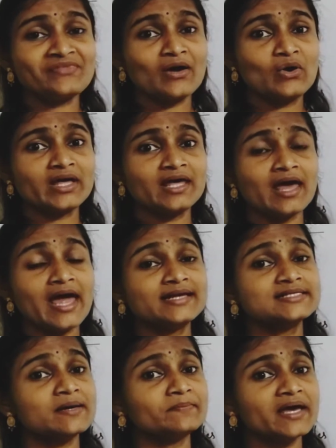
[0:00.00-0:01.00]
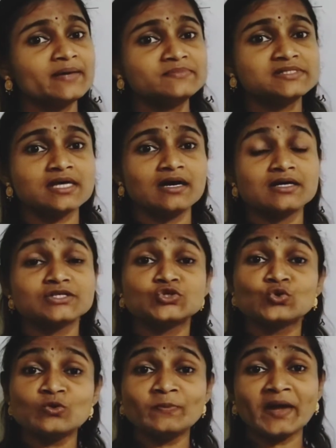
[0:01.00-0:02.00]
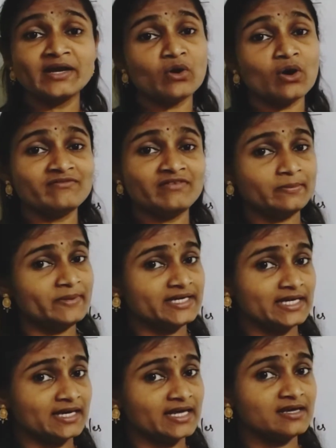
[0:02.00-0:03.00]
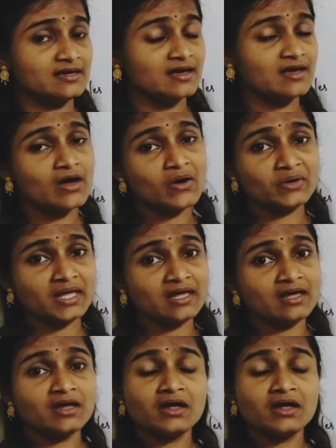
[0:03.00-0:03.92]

okay, and sometimes soup and all we'll be taking, okay,